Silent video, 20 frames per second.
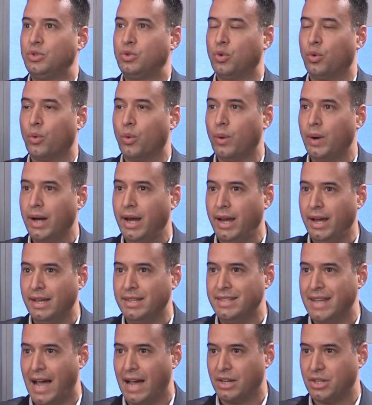Zatori
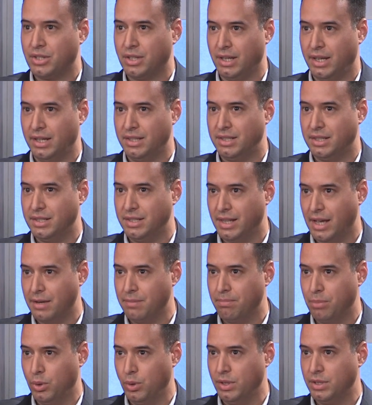is actually, it's a
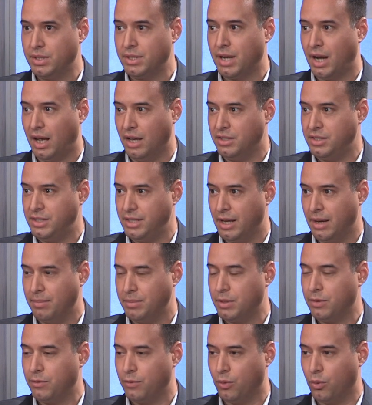Zen Buddhist
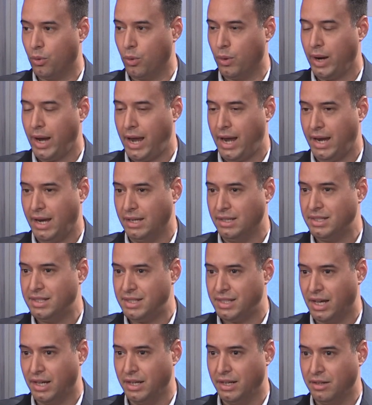concept for a
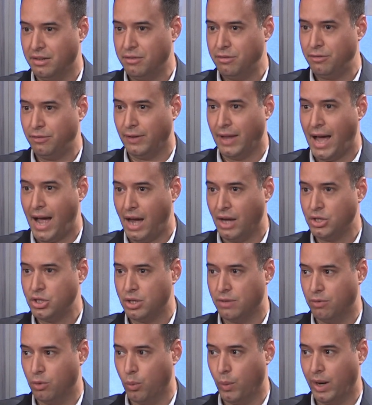sudden flash
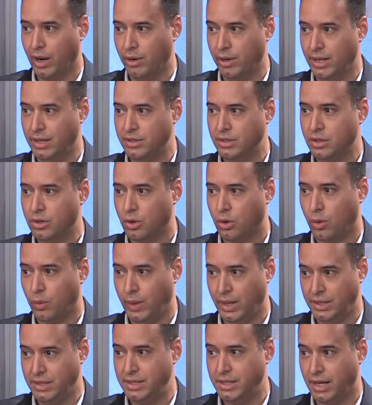of awareness
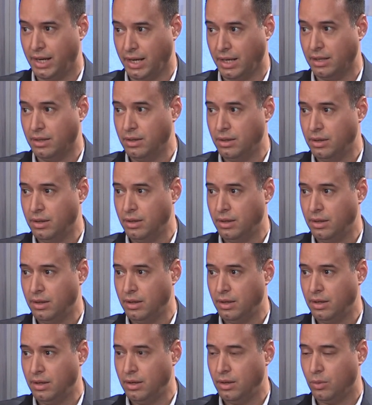or insight.
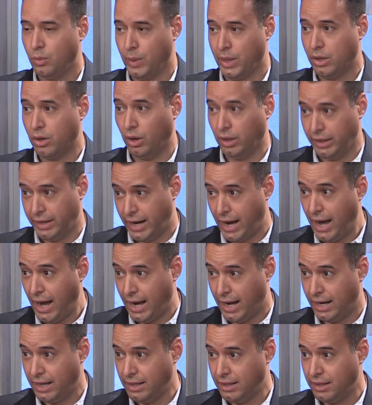We call it
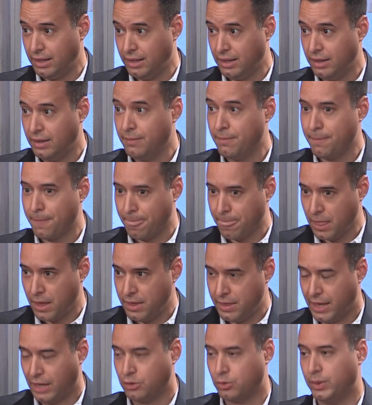aha.
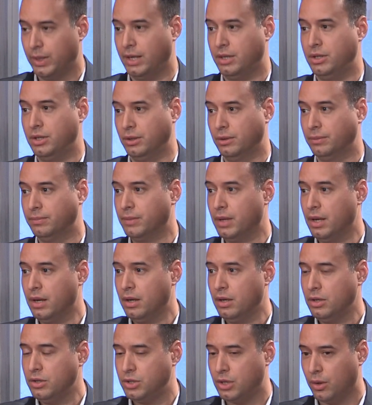That's what I do.
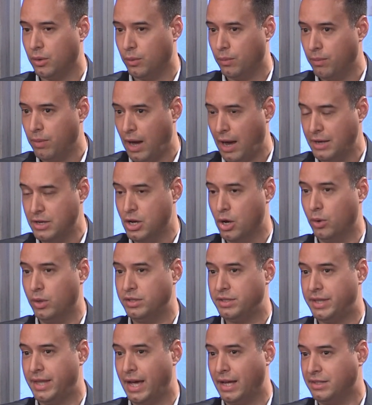So I
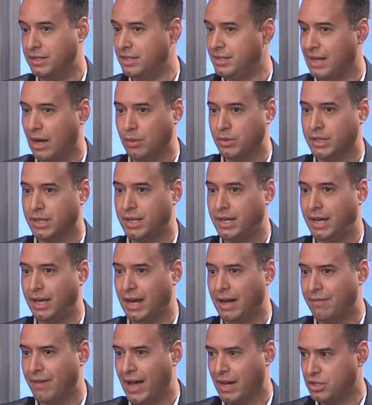noticed that since I was a
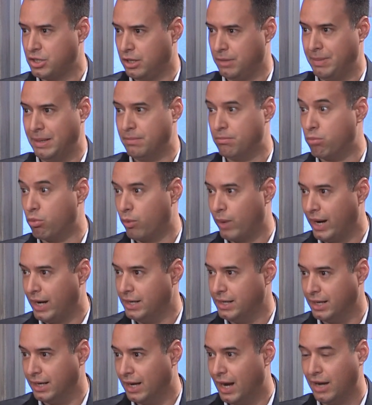kid, I've actually been
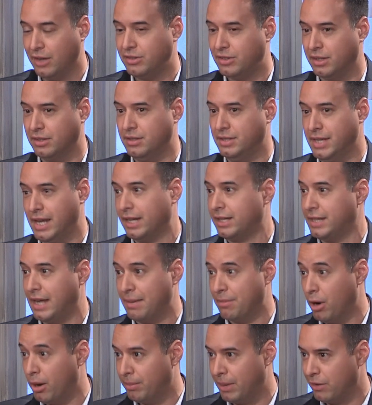branding. I used to
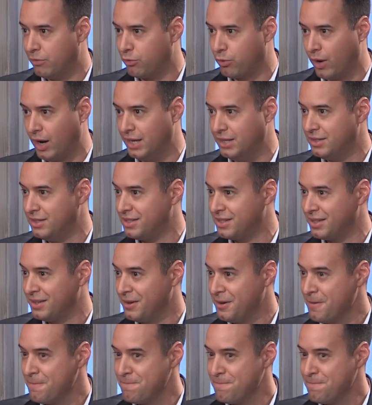nickname all my friends.